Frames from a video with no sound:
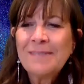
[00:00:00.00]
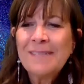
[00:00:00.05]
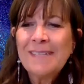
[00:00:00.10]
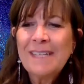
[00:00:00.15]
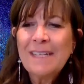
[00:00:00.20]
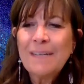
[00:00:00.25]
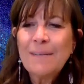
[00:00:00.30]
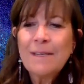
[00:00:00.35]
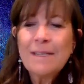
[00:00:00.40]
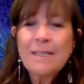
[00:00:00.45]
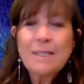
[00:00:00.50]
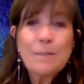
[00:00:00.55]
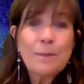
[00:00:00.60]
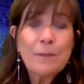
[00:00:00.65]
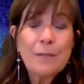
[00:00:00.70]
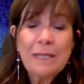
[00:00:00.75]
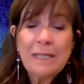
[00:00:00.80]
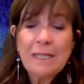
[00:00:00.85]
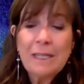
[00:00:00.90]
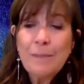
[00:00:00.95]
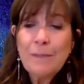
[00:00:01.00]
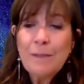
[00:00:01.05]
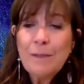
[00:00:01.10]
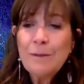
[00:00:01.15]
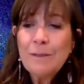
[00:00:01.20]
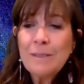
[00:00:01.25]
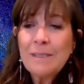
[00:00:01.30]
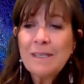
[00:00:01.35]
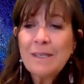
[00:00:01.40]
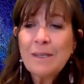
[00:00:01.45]
And I wanted to put a little
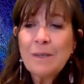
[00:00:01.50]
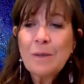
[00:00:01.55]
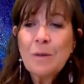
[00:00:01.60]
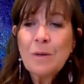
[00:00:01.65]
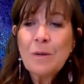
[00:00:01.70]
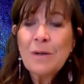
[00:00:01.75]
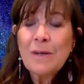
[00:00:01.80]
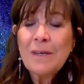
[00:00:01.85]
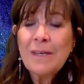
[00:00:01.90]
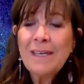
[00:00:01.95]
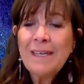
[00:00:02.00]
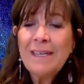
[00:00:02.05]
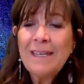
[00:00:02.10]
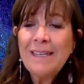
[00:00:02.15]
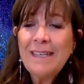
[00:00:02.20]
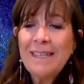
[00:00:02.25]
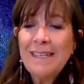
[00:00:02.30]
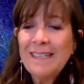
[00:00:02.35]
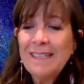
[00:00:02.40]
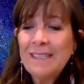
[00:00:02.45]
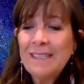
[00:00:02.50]
music going.